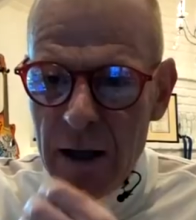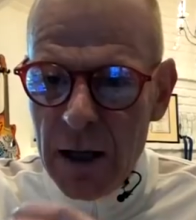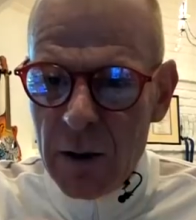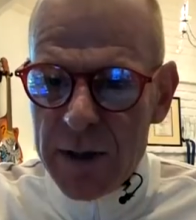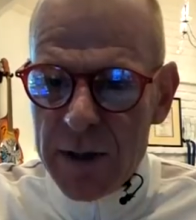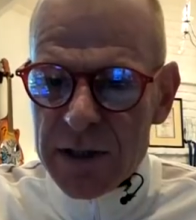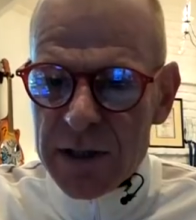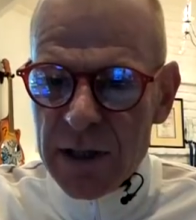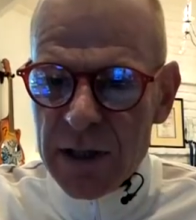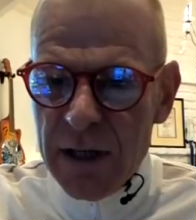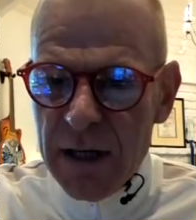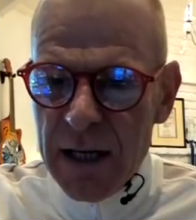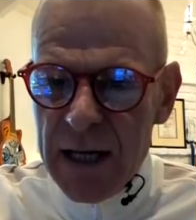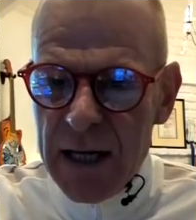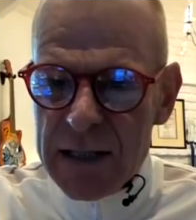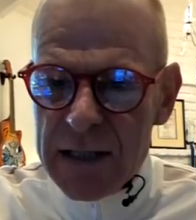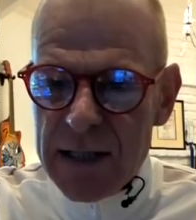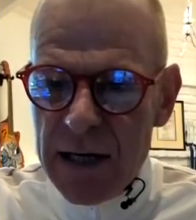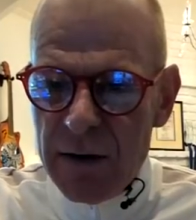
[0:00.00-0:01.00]
Question,
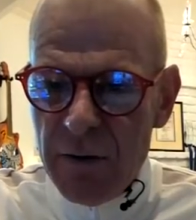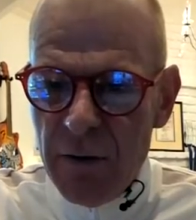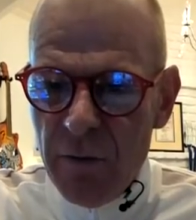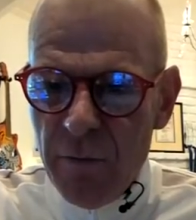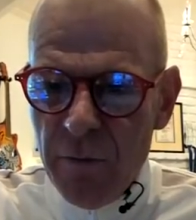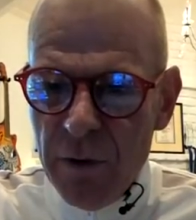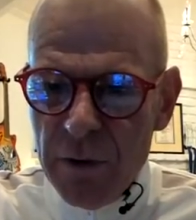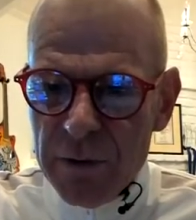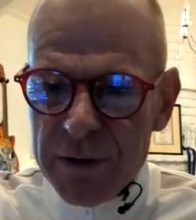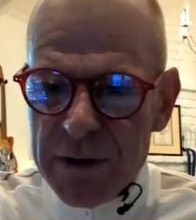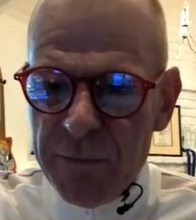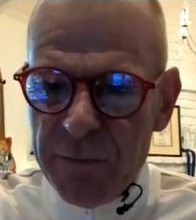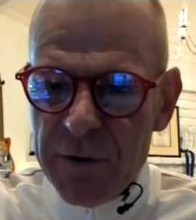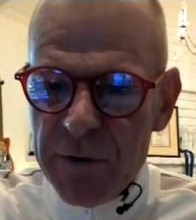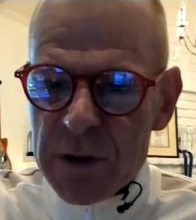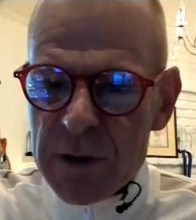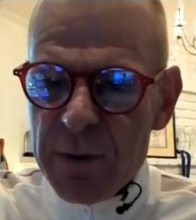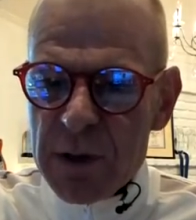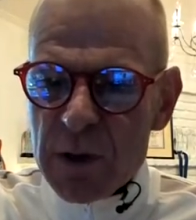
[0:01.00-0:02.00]
is there a real
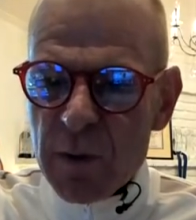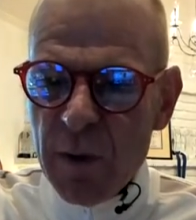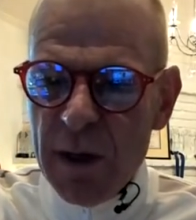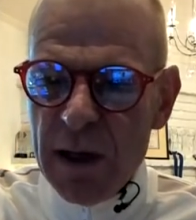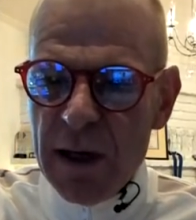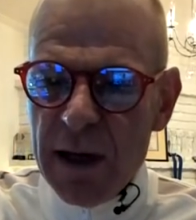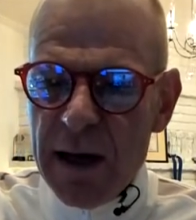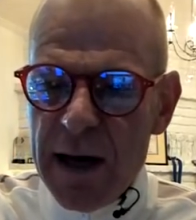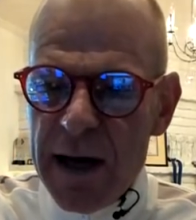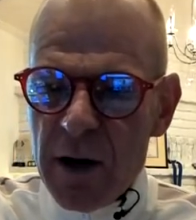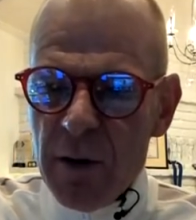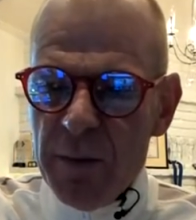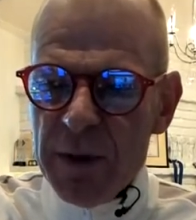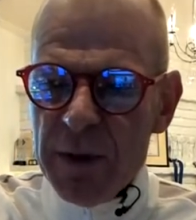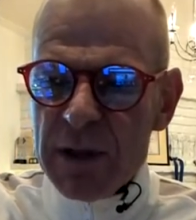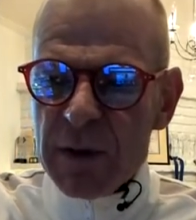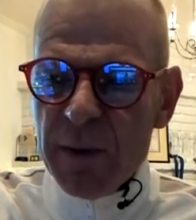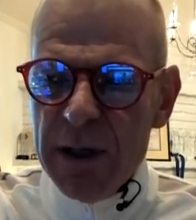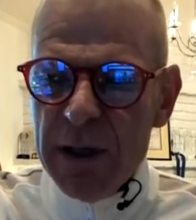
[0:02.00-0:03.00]
difference between legato
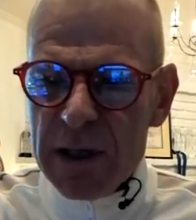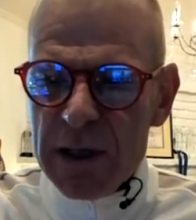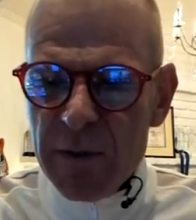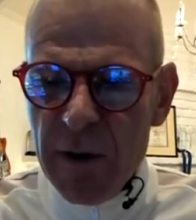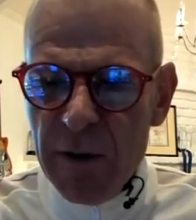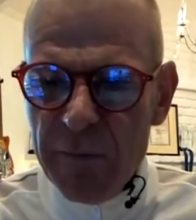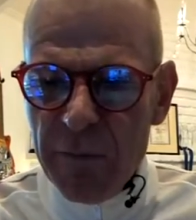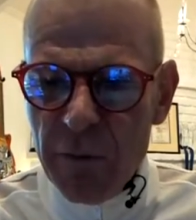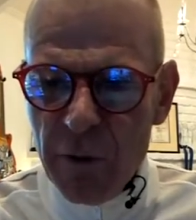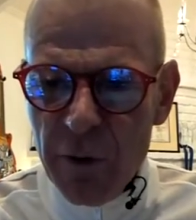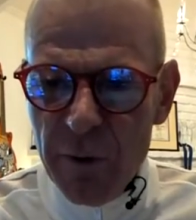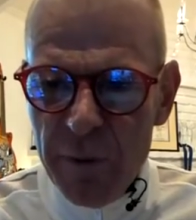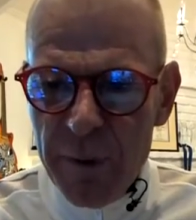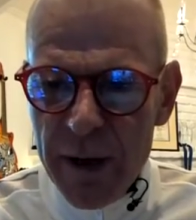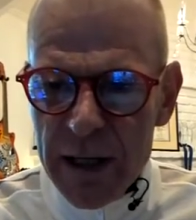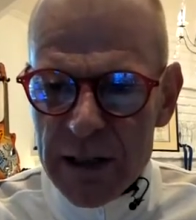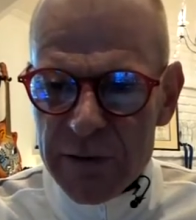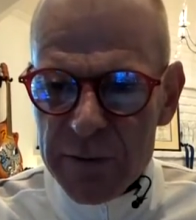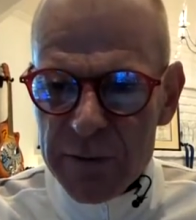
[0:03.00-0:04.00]
between a 12-horn
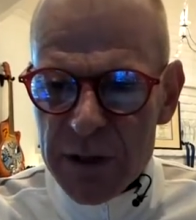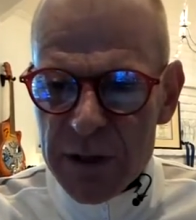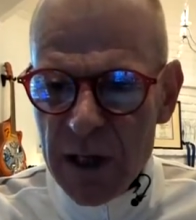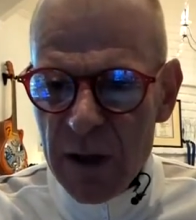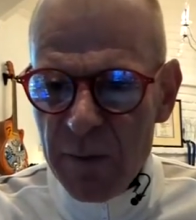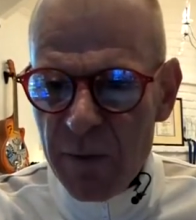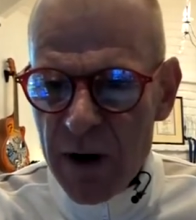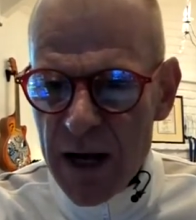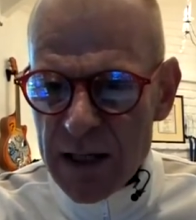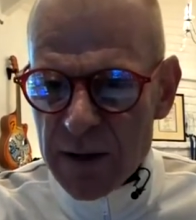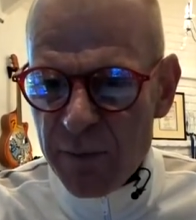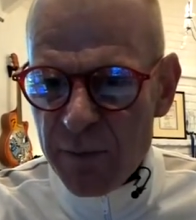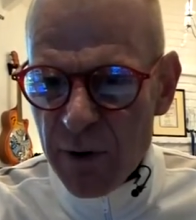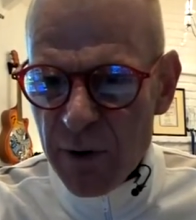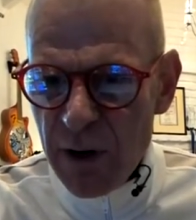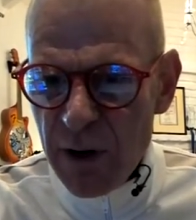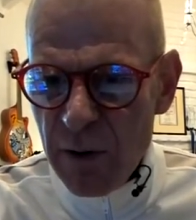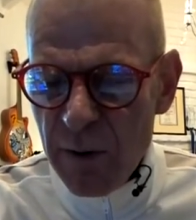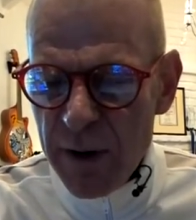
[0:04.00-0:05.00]
patch from Cinebrass
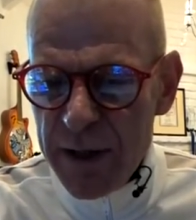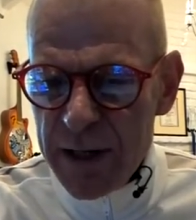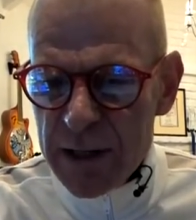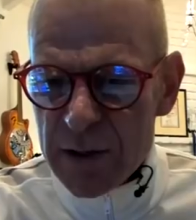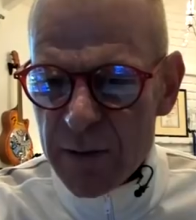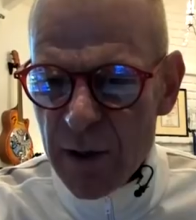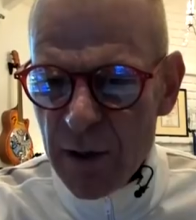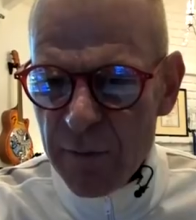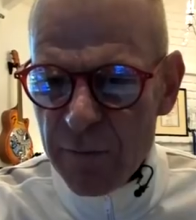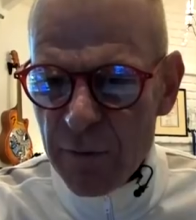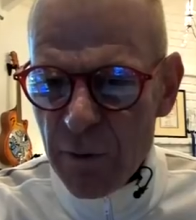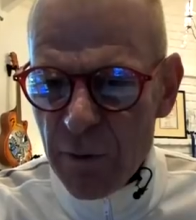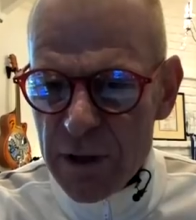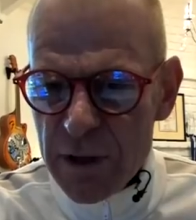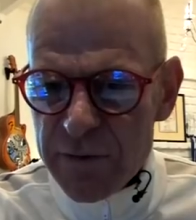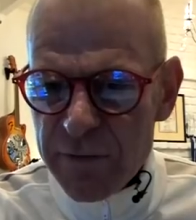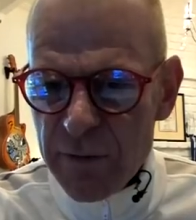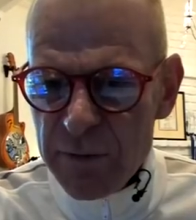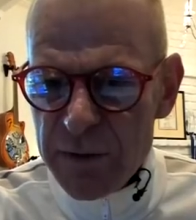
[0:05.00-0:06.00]
Pro and the 12
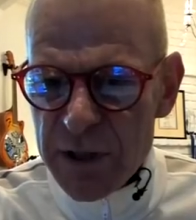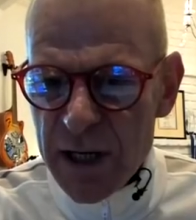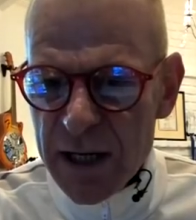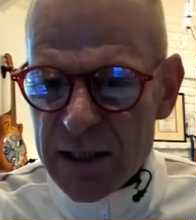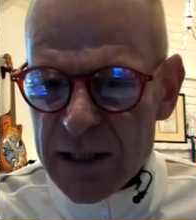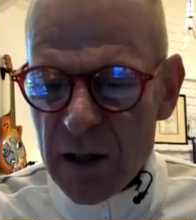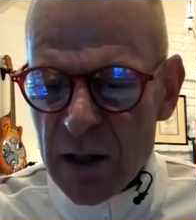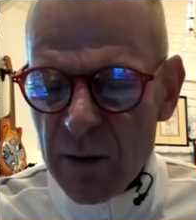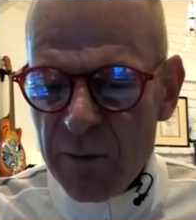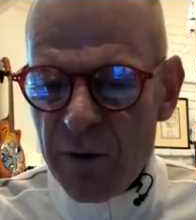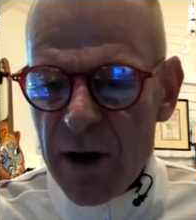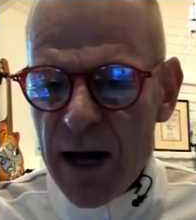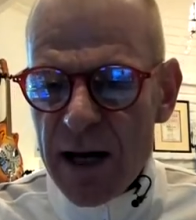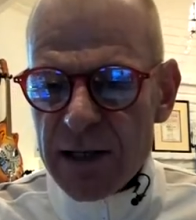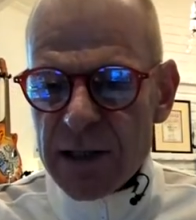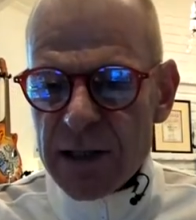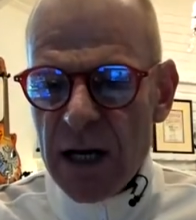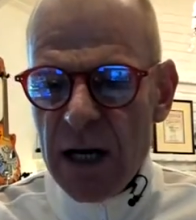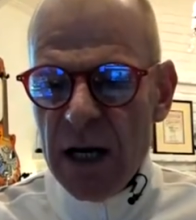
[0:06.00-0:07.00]
horns from JXL
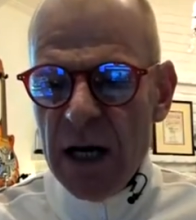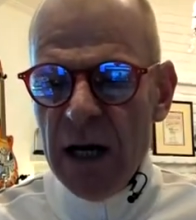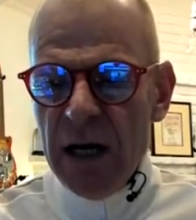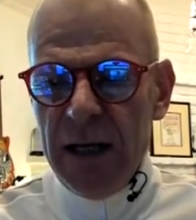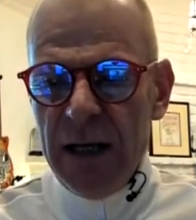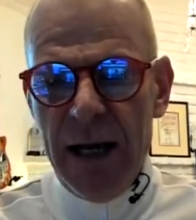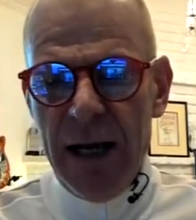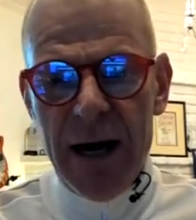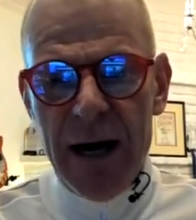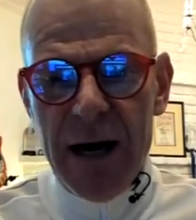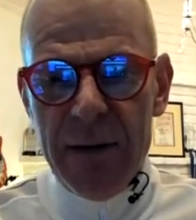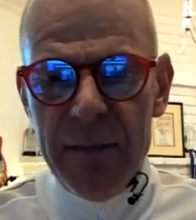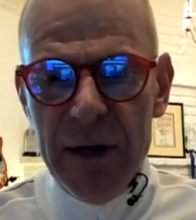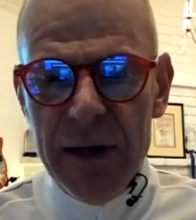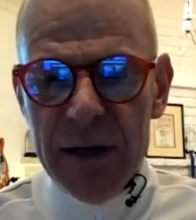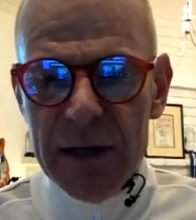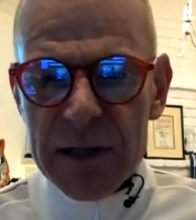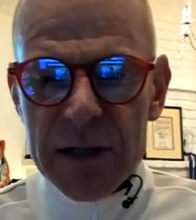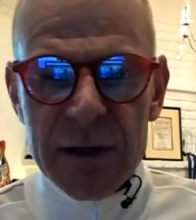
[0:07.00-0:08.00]
Brass? Yeah, I
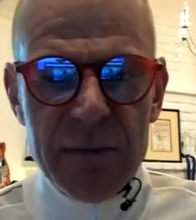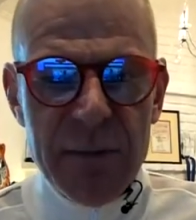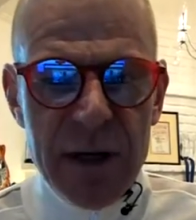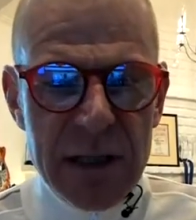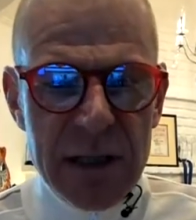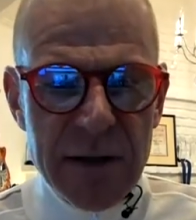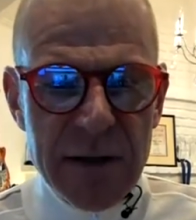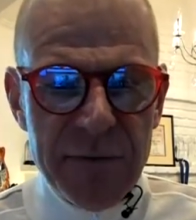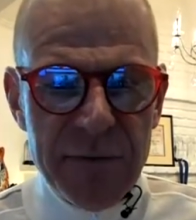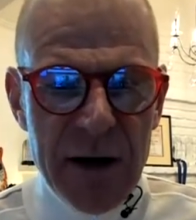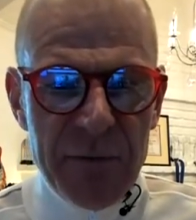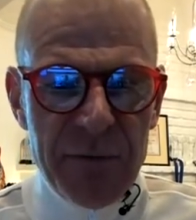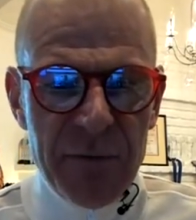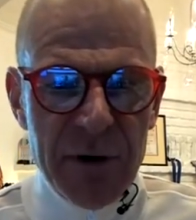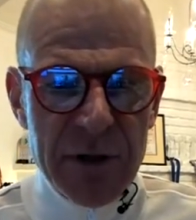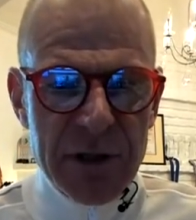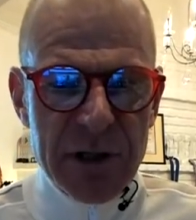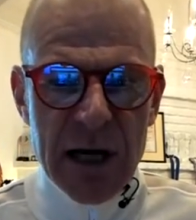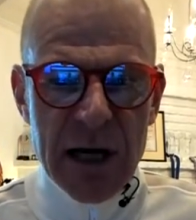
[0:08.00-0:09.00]
mean, there's a massive
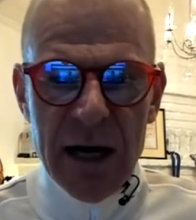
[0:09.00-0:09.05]
difference.